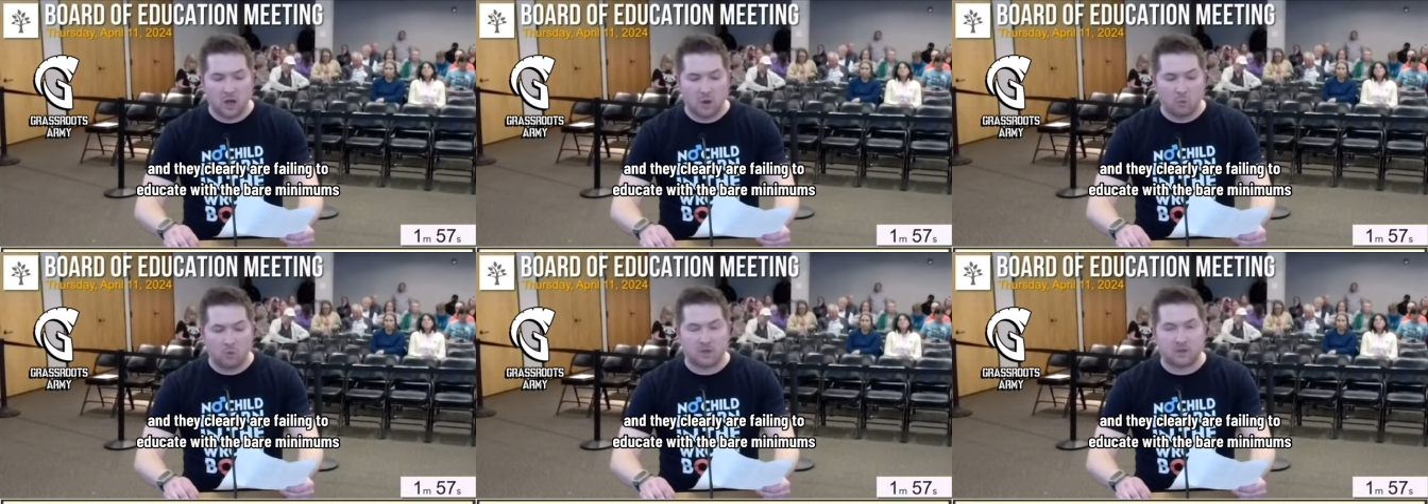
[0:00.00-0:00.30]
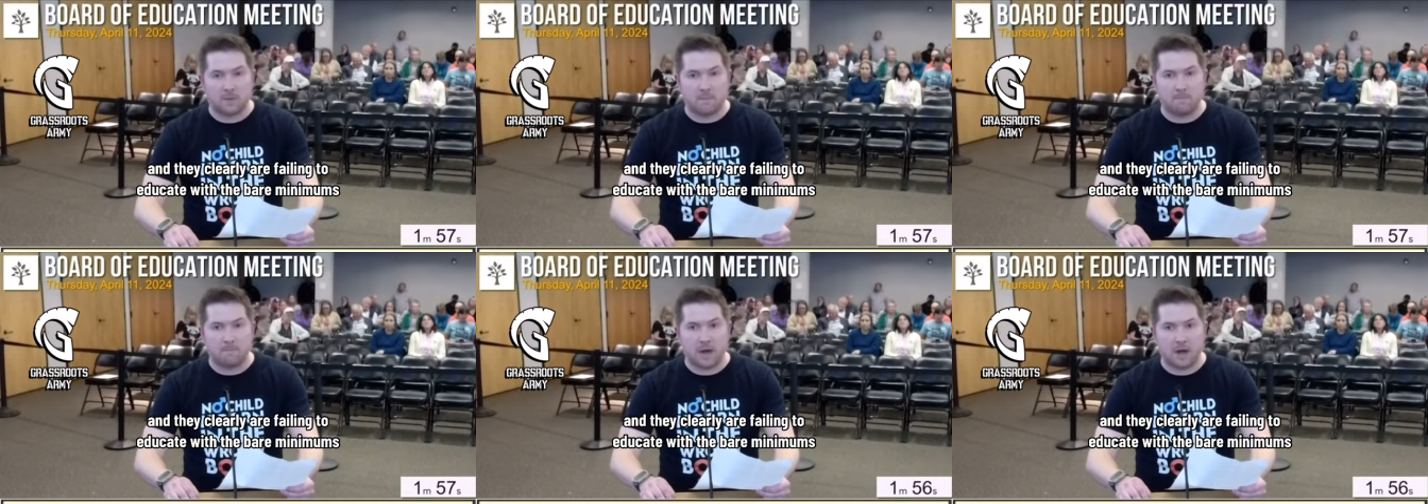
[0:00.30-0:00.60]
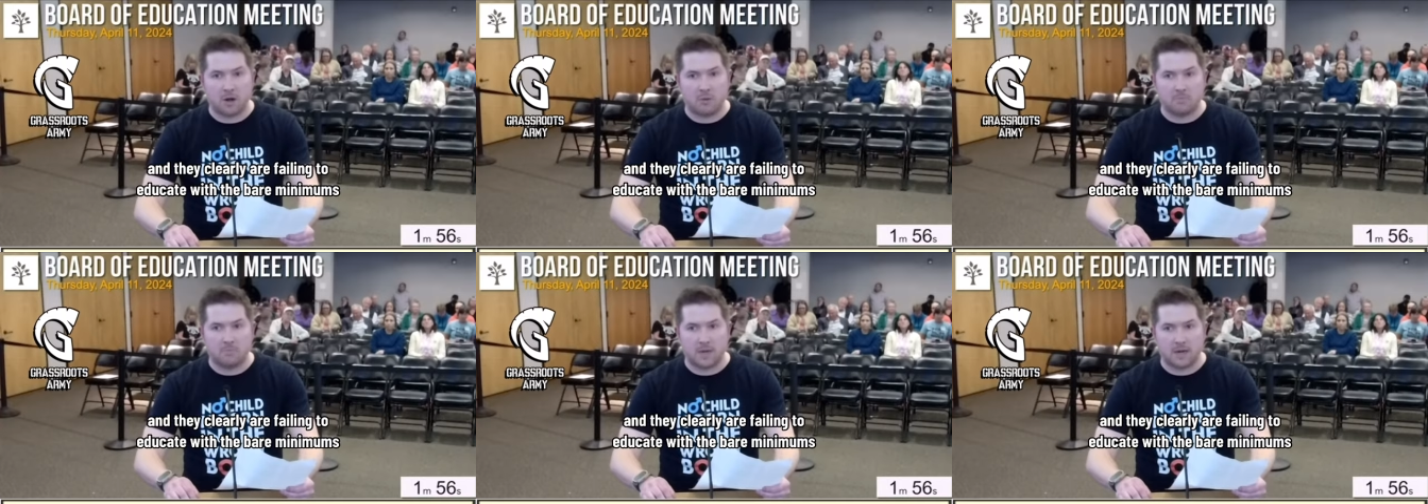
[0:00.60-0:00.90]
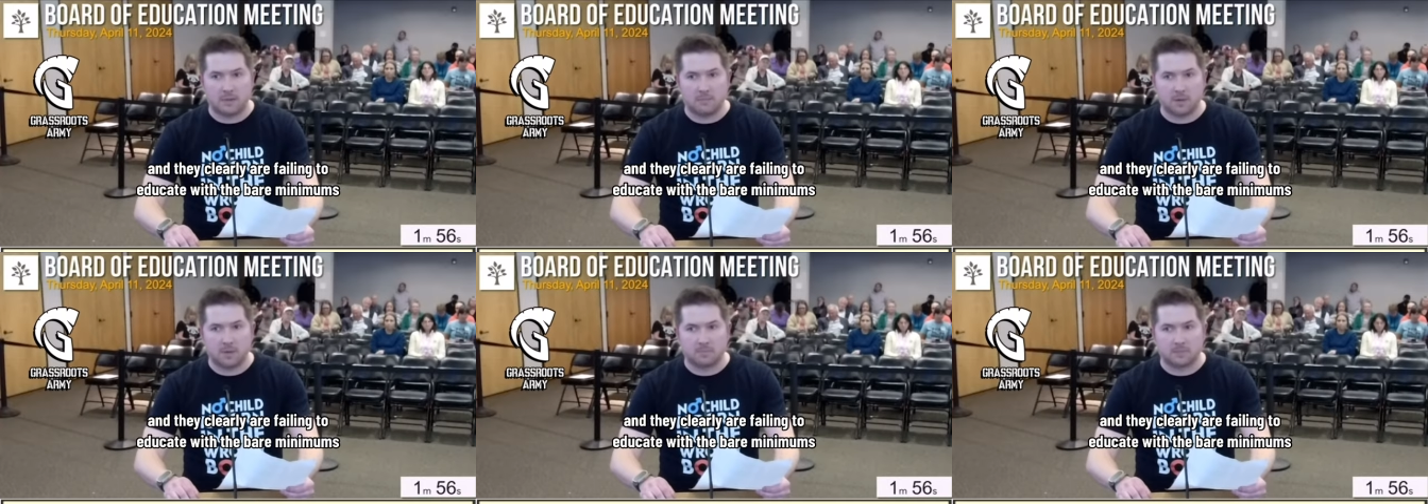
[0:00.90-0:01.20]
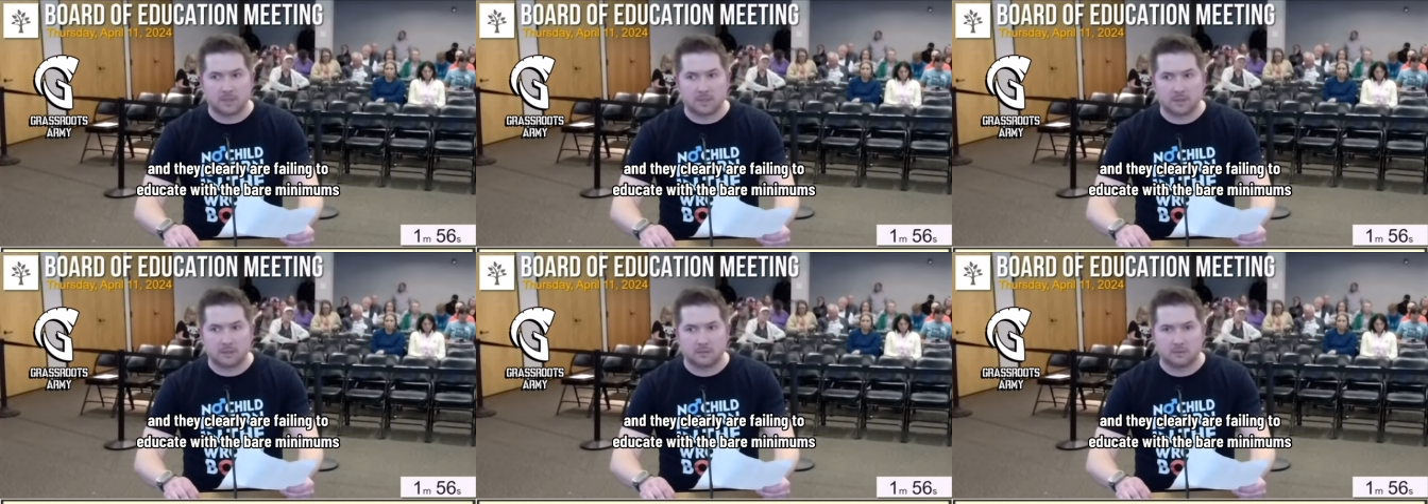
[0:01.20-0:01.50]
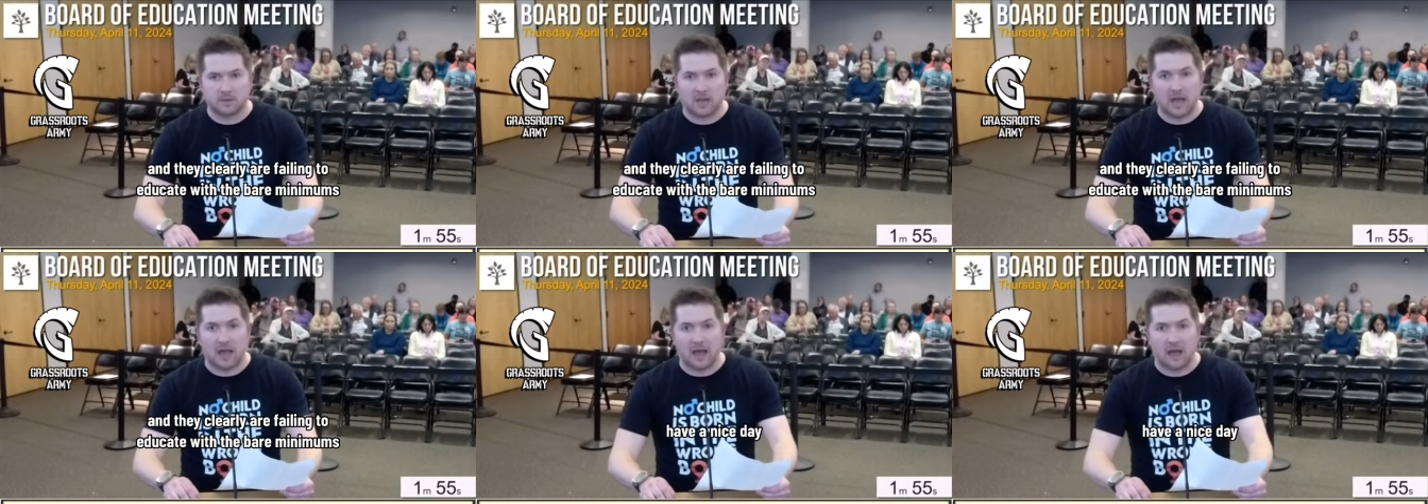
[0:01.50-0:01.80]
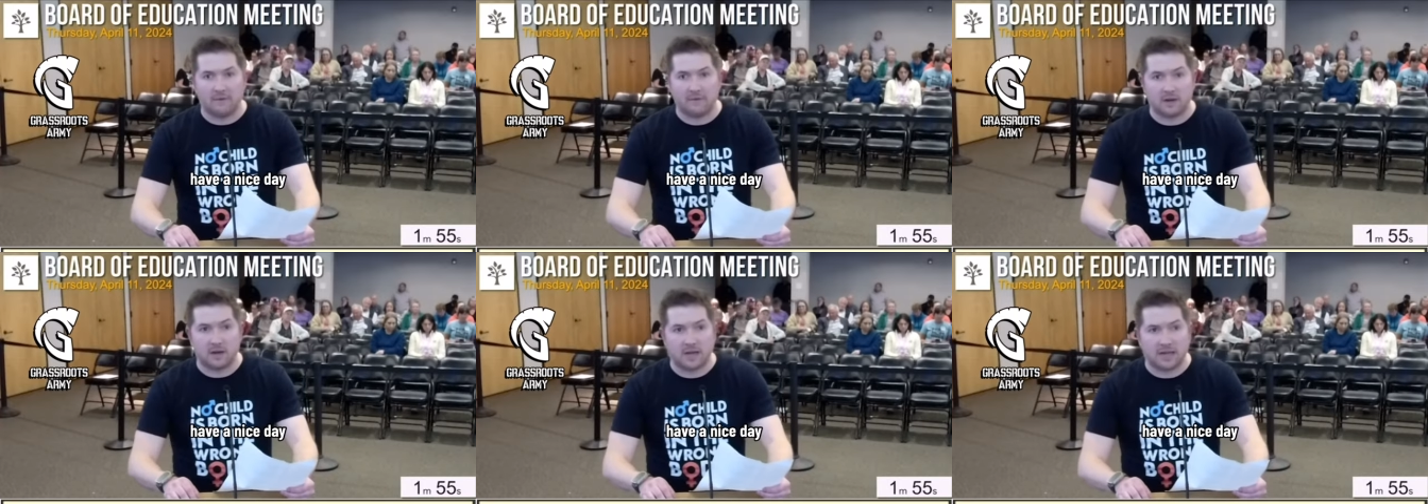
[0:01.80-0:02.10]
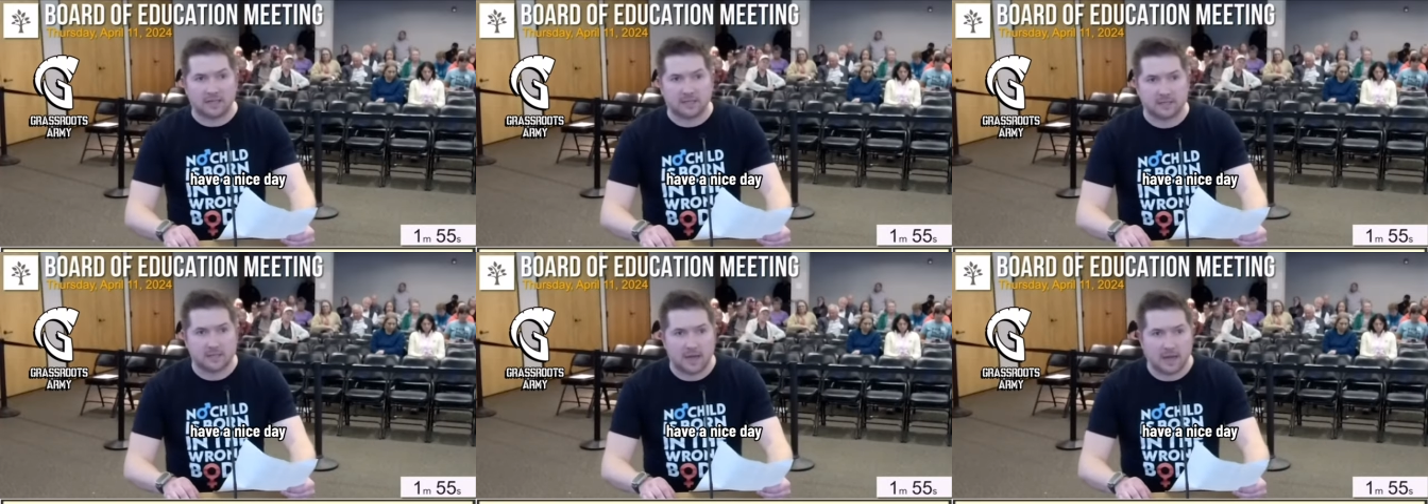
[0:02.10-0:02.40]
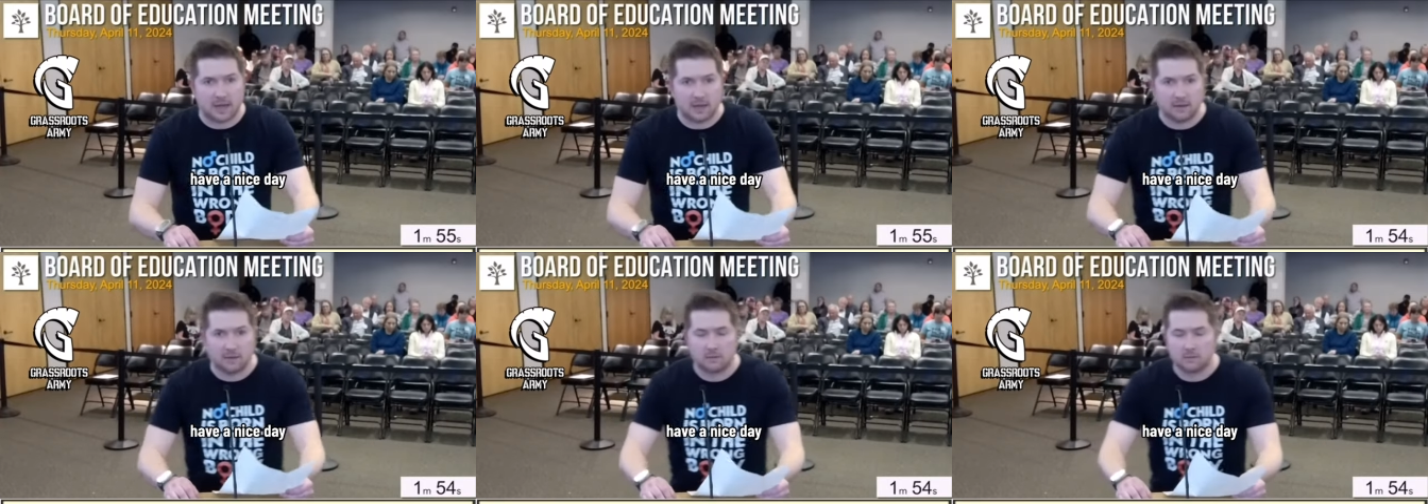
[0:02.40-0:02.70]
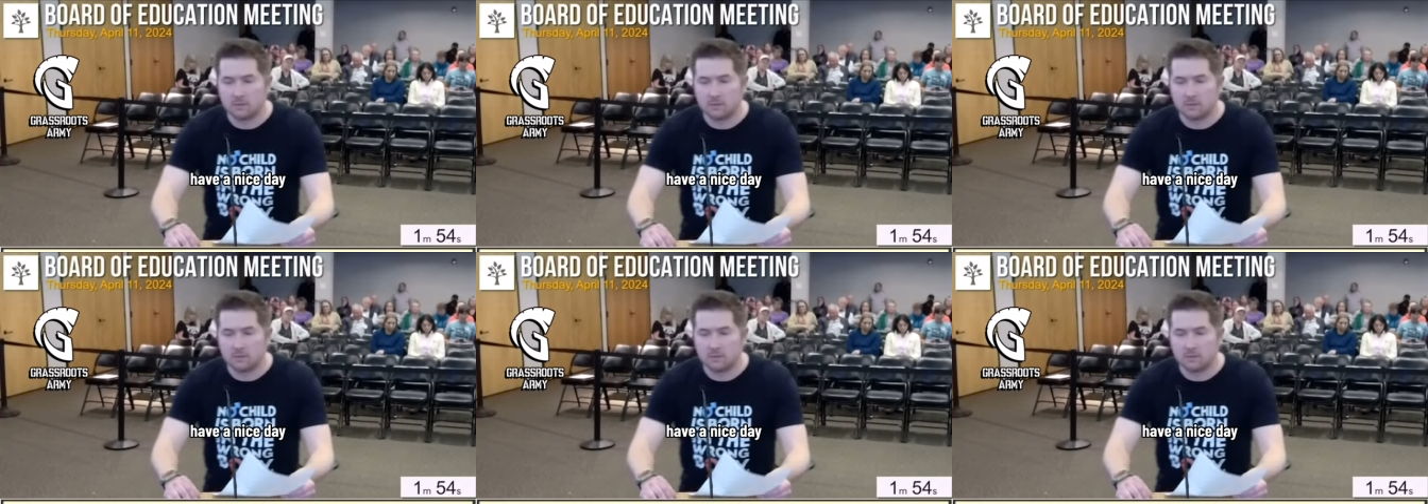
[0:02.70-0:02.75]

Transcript: with the bare minimums. Have a nice day.